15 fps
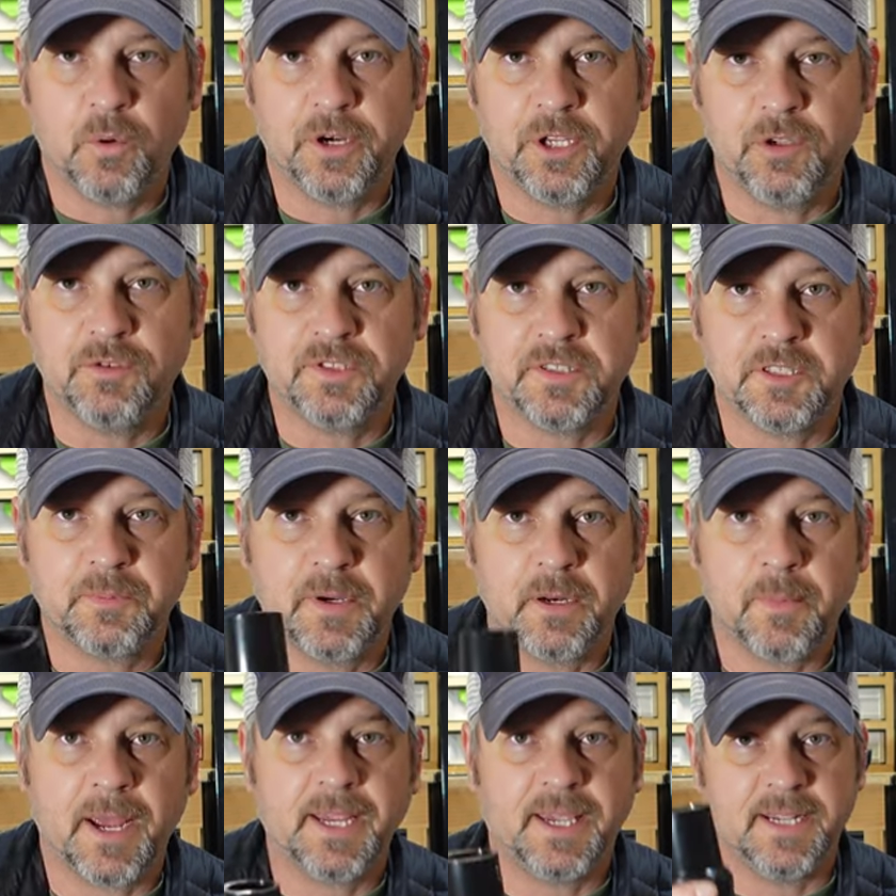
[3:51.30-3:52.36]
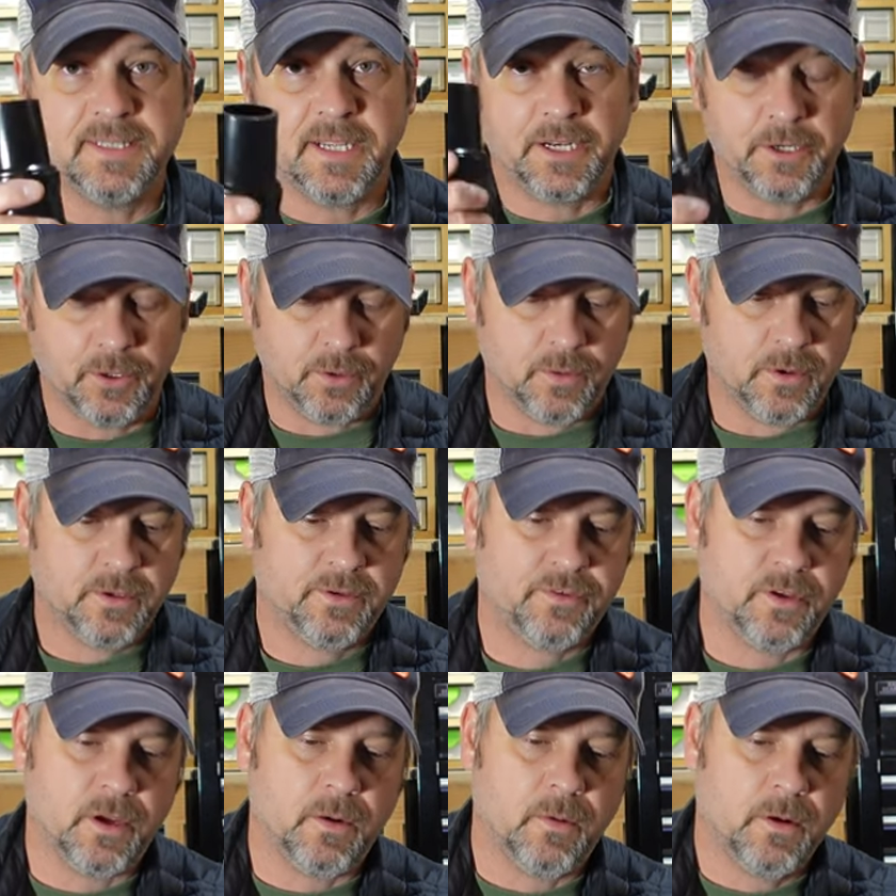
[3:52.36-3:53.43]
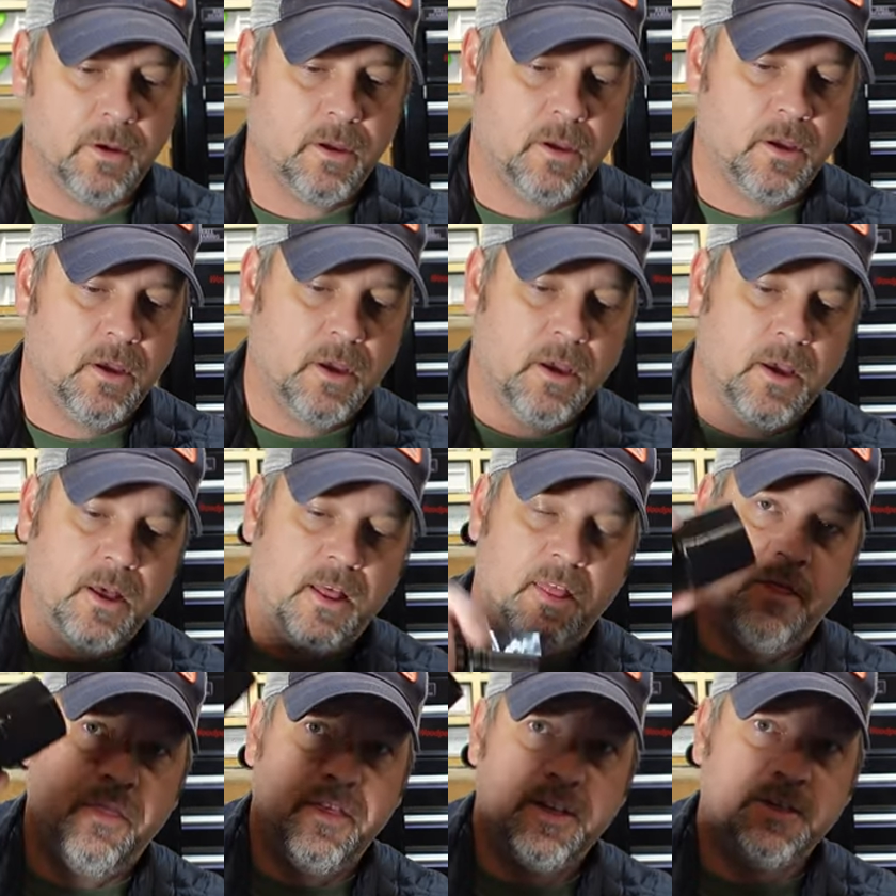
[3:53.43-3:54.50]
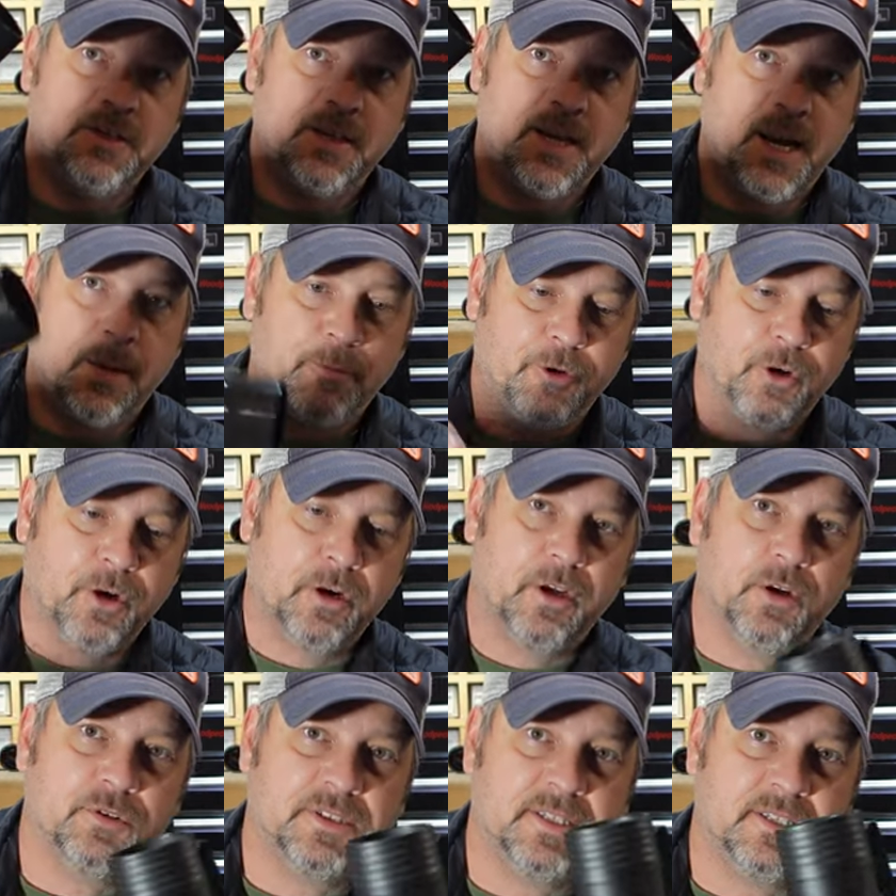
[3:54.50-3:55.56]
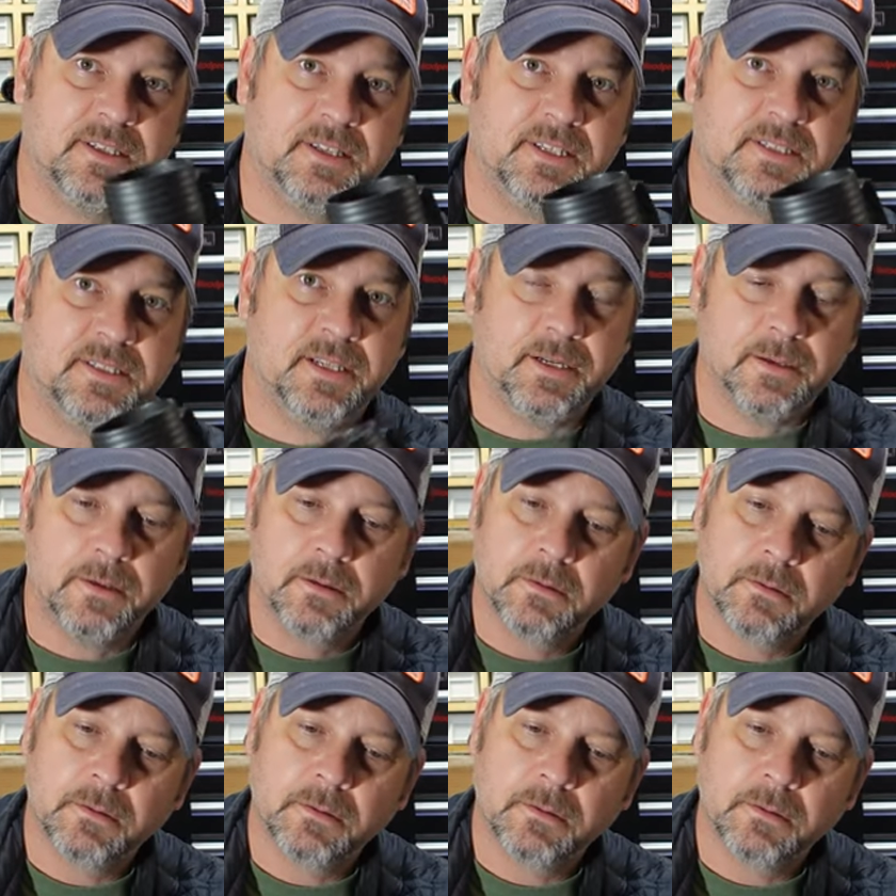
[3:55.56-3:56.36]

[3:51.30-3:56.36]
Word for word: want to use this, but in my case I do. So this adapter goes into this end.